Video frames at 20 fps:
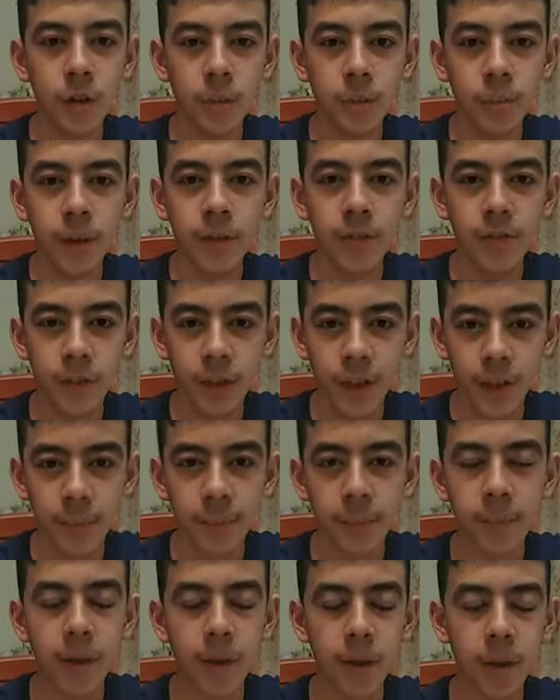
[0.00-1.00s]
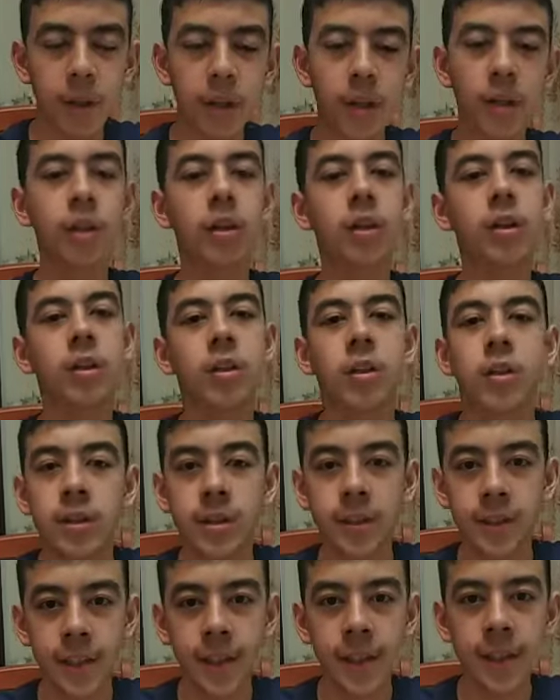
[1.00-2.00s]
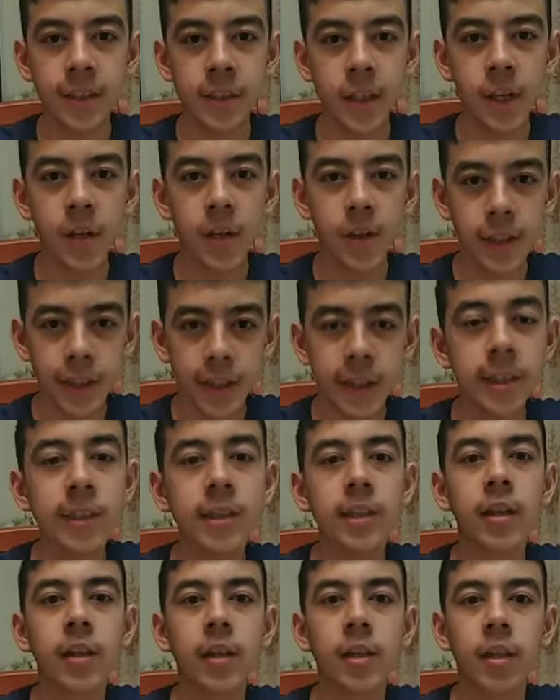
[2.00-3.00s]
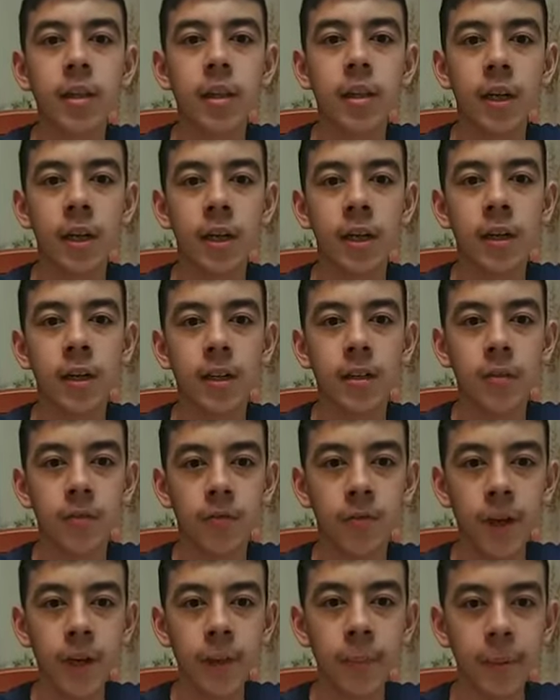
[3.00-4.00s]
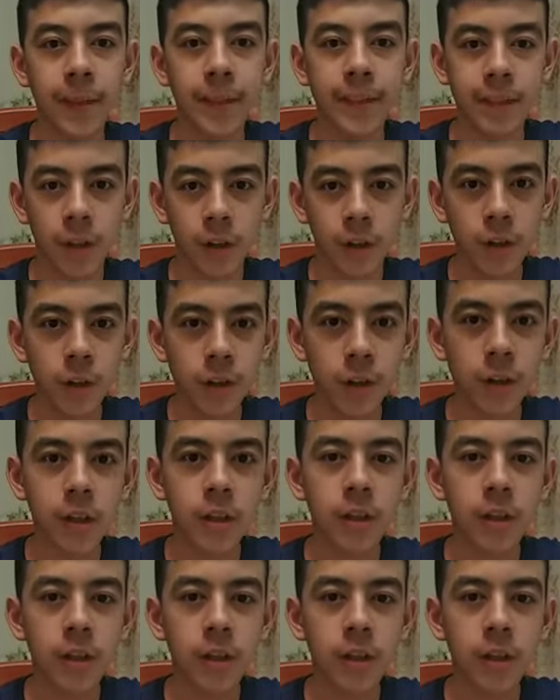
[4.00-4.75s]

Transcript: Olympic flame. Then there is a very big song,